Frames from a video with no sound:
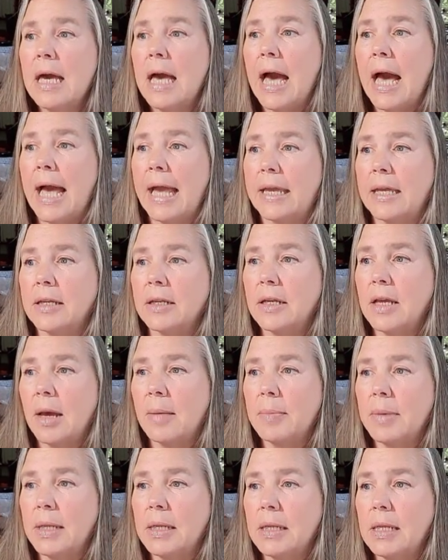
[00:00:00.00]
I can
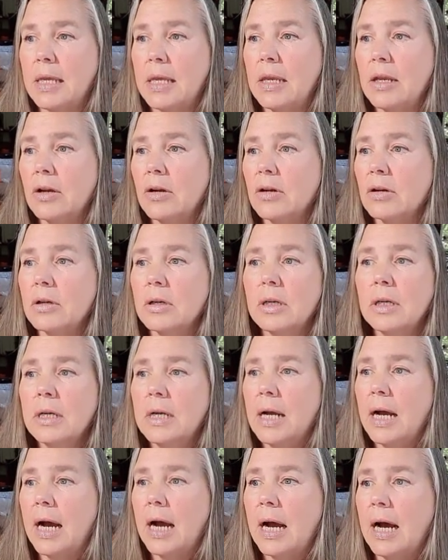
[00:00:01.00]
come in here.
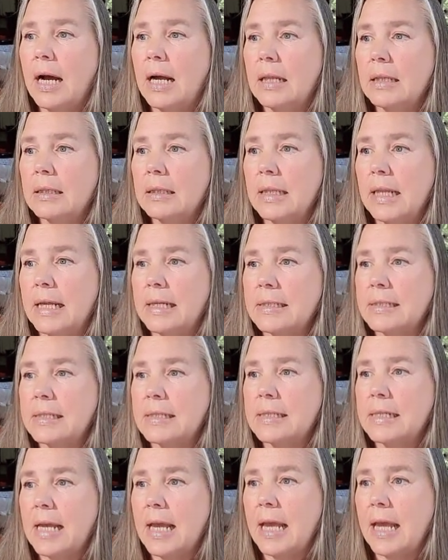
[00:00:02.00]
Let's
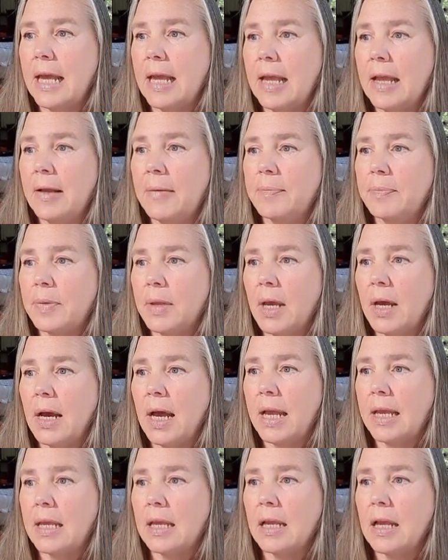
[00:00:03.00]
say
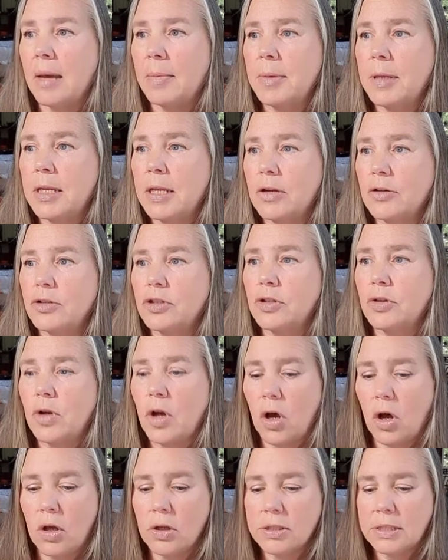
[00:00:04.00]
I can come in here to
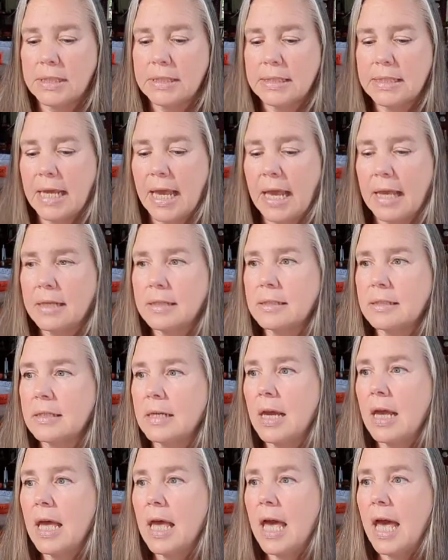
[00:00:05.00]
calls and text.
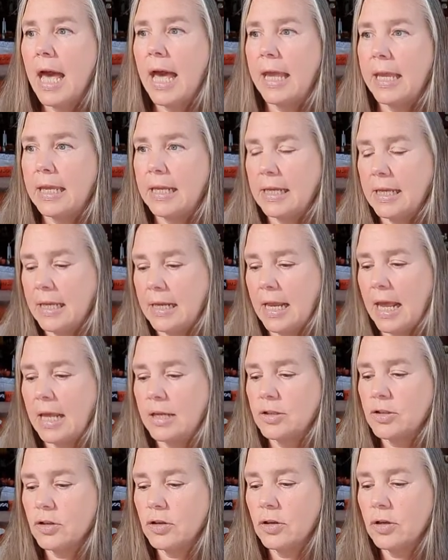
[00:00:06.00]
I can hit
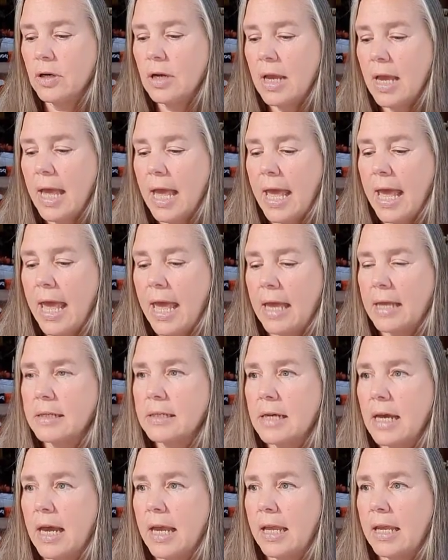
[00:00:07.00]
enter
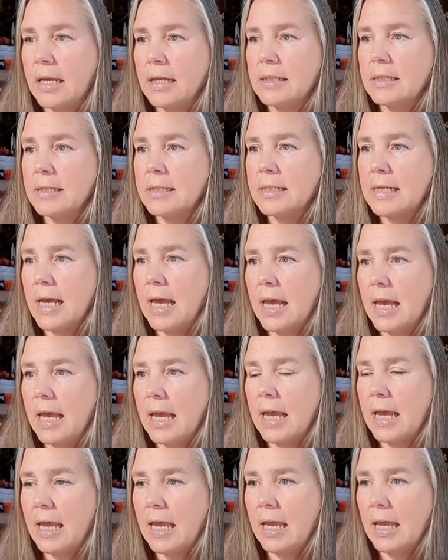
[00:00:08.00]
and I can
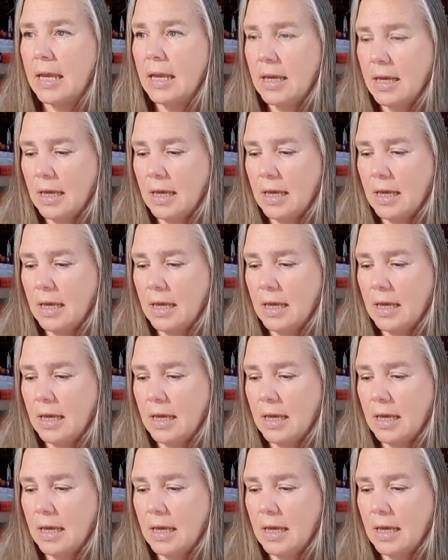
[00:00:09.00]
say